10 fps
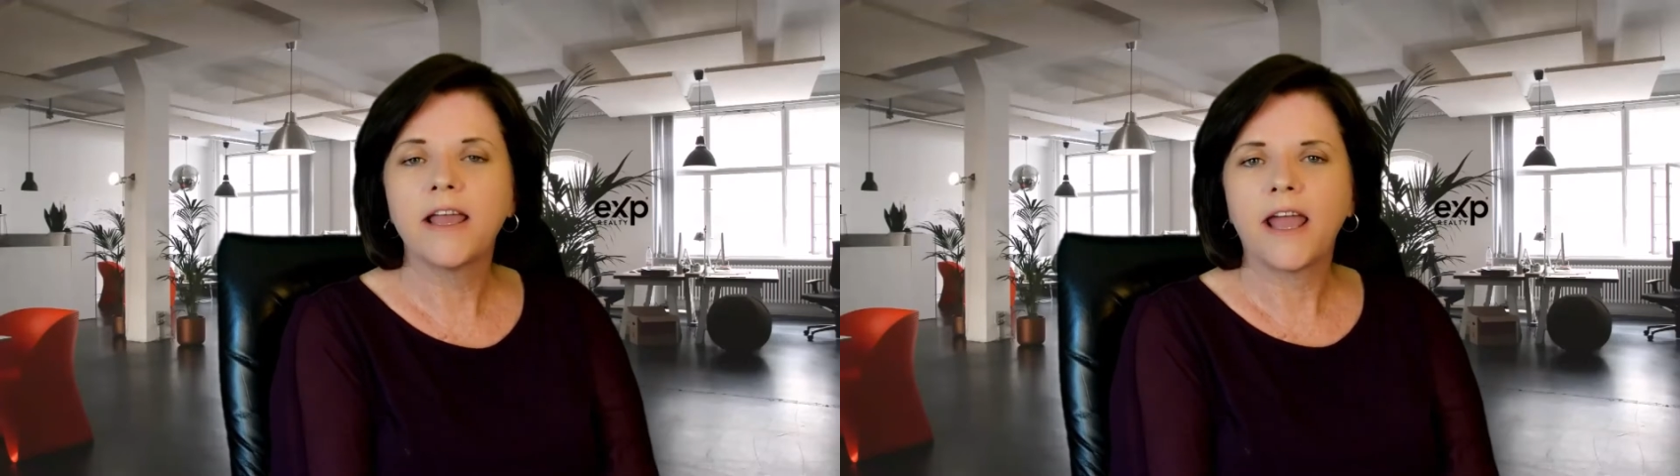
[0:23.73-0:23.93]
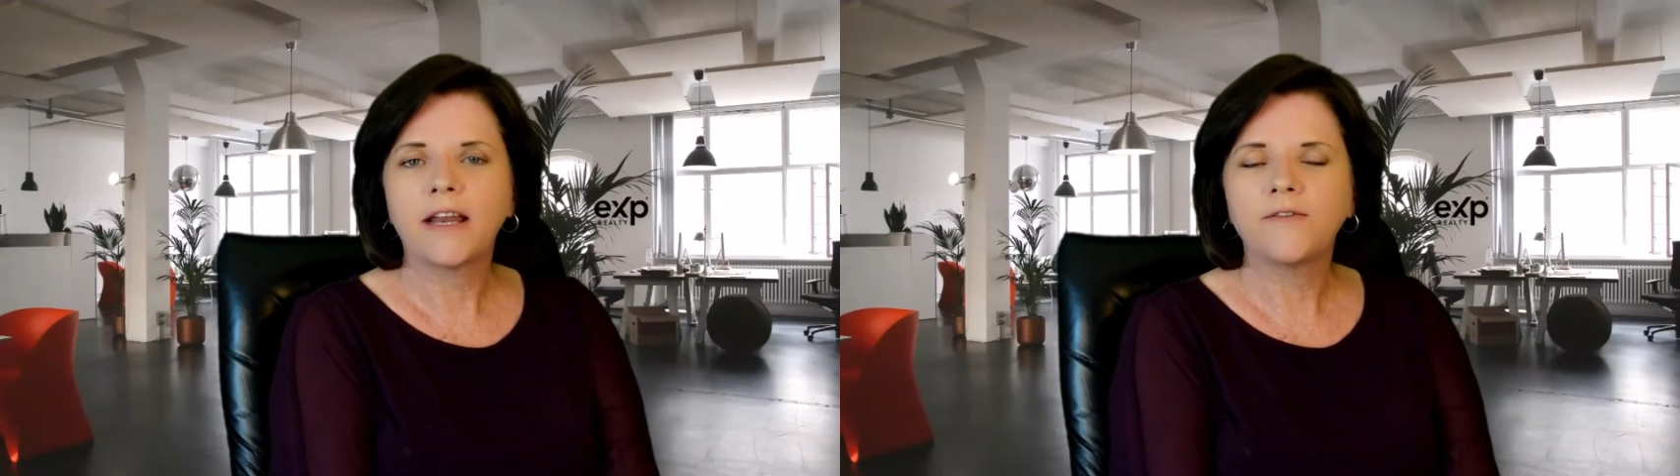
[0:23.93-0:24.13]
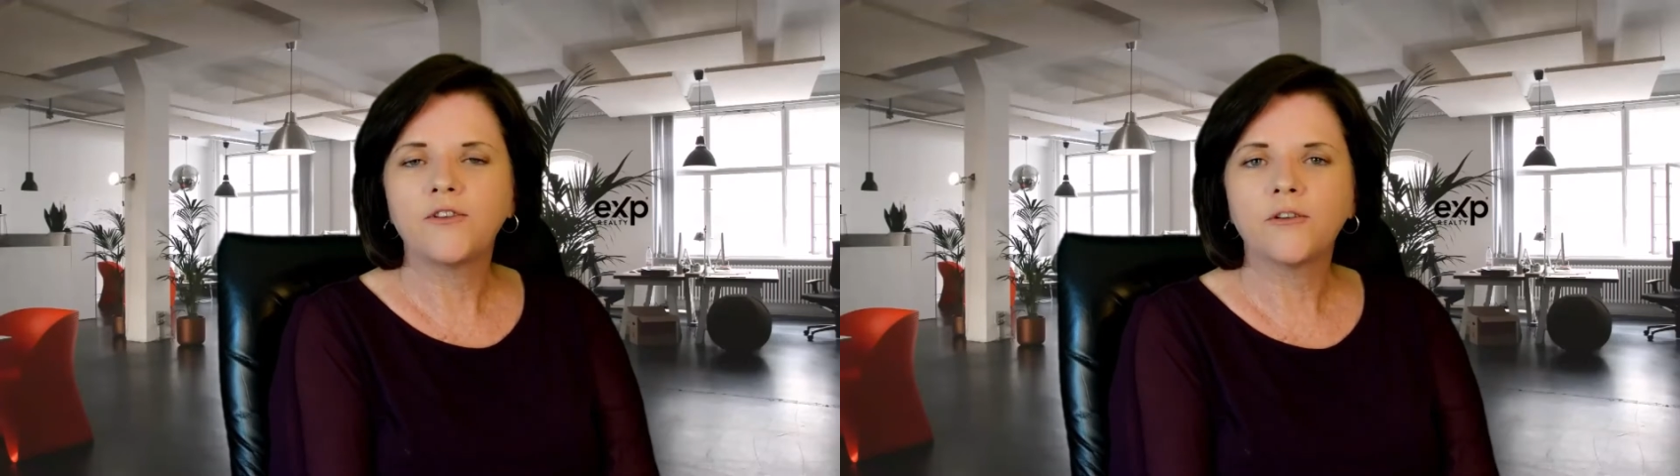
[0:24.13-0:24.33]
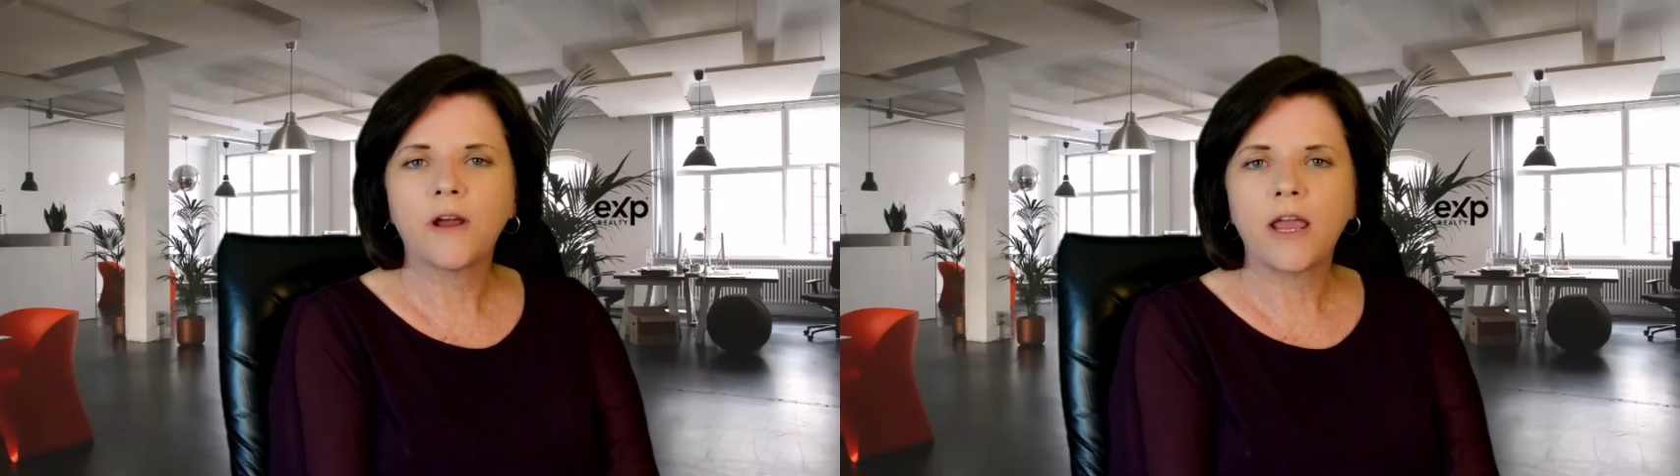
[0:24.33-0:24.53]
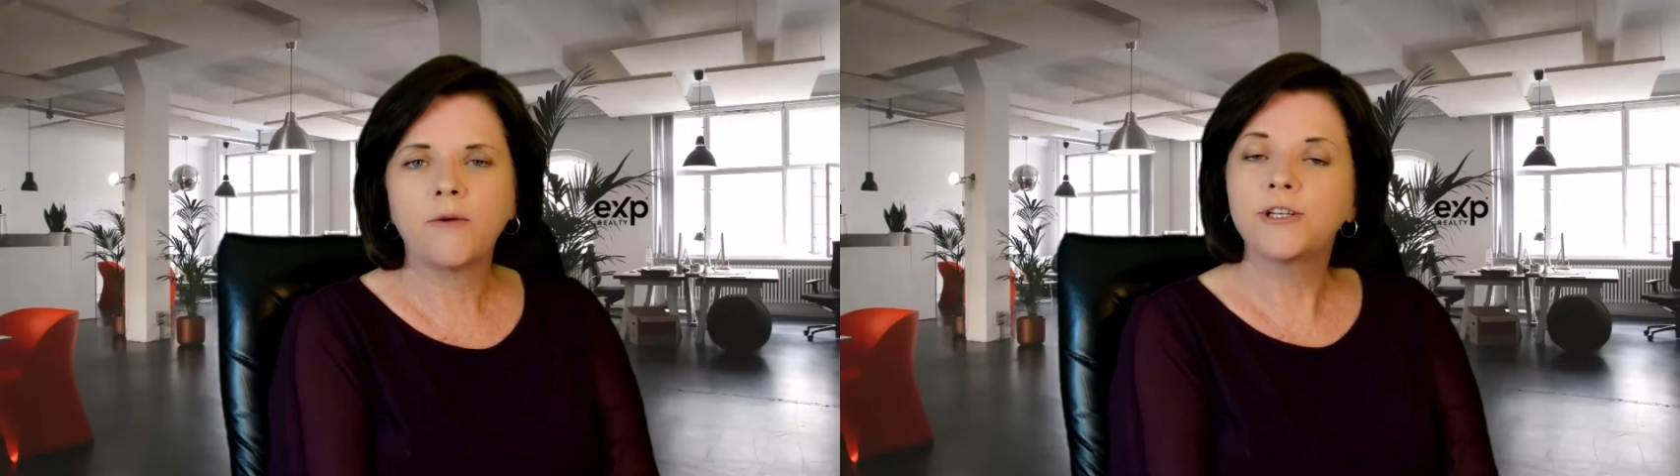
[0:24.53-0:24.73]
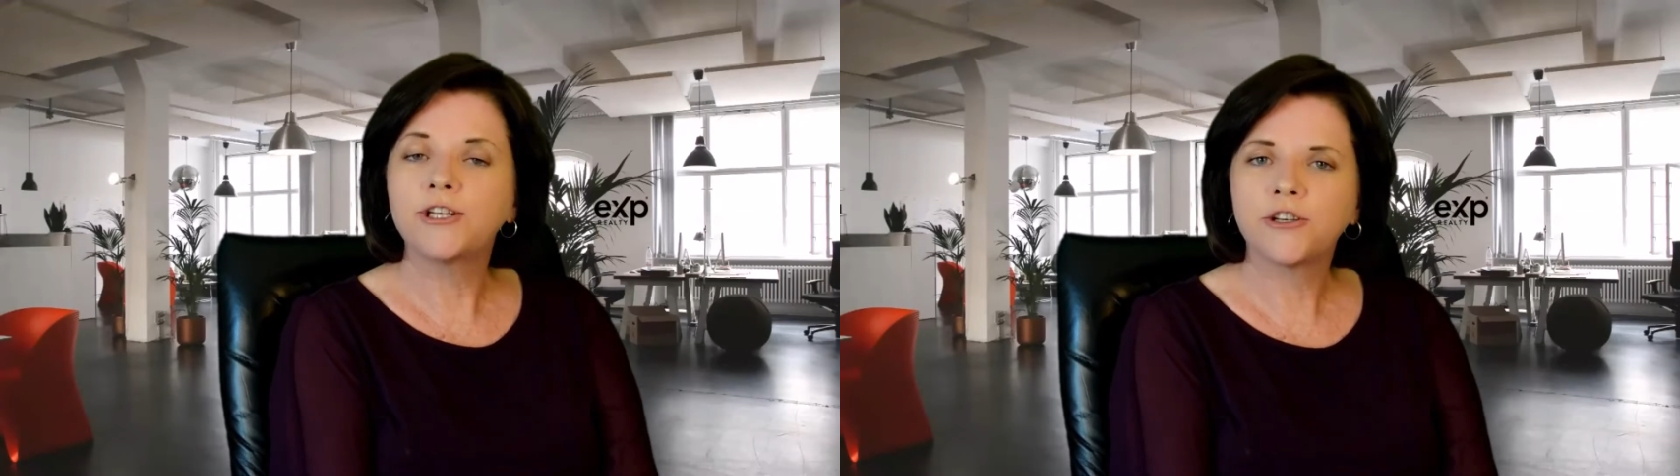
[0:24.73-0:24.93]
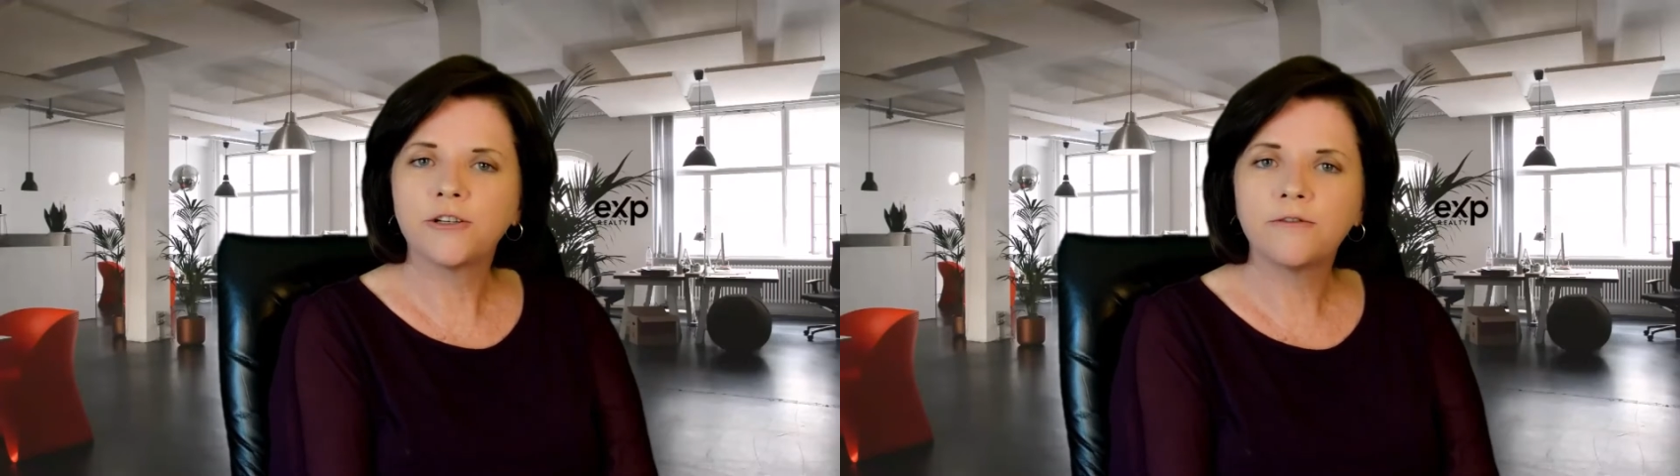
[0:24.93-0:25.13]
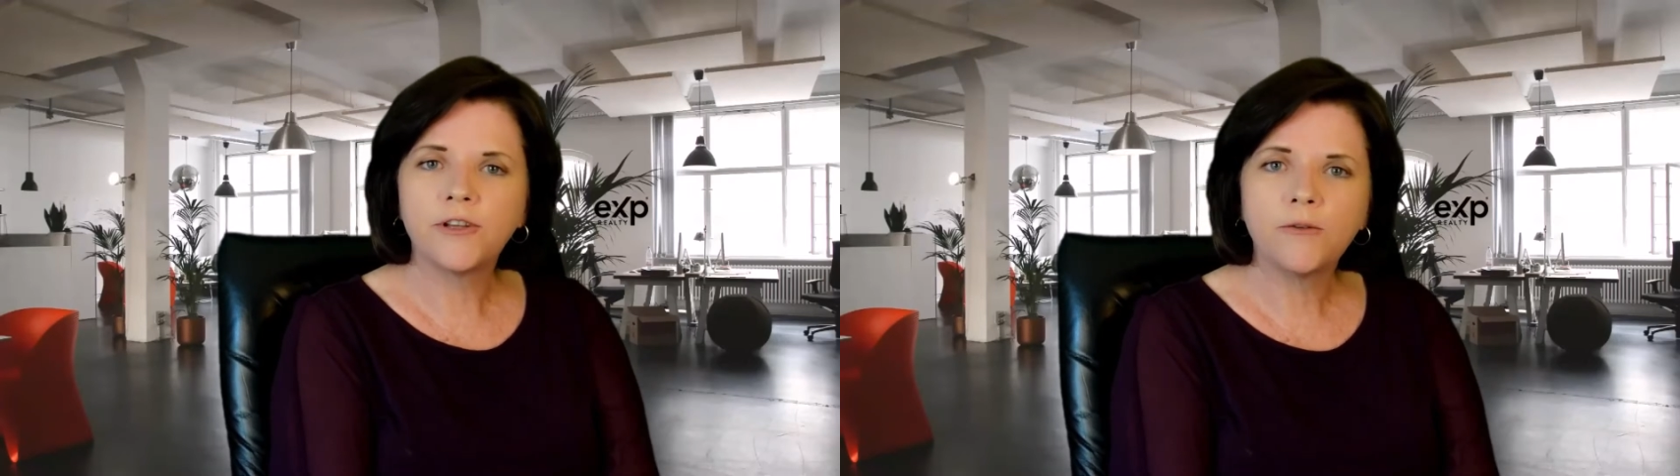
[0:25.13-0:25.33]
And if you're a
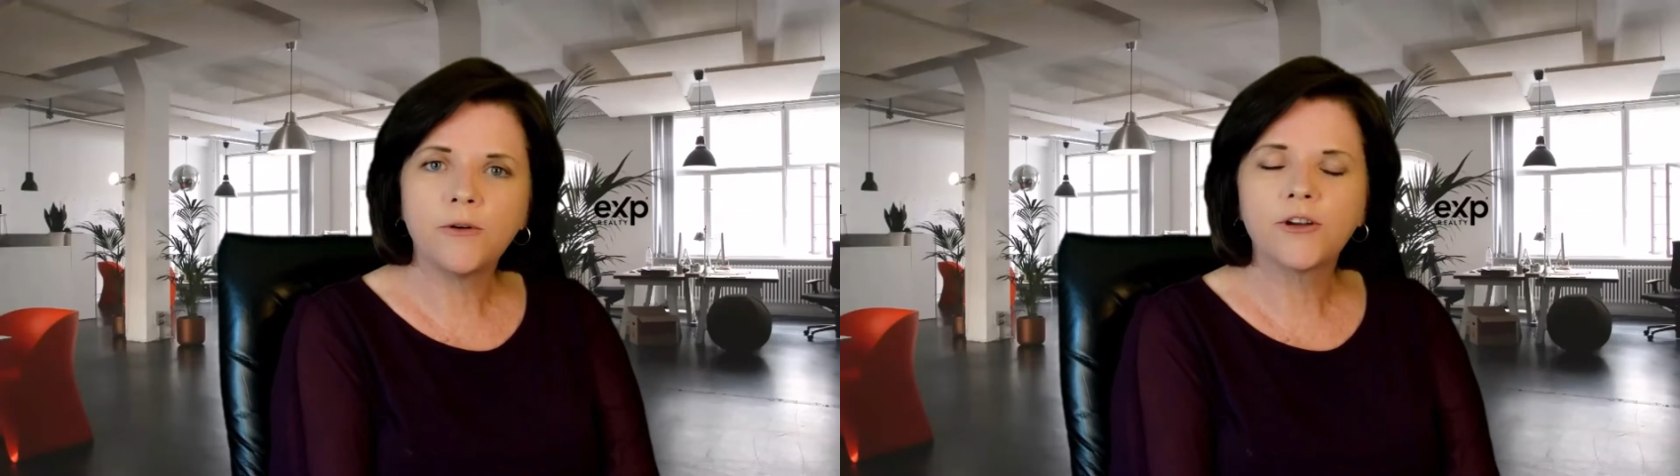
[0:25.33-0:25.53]
return viewer,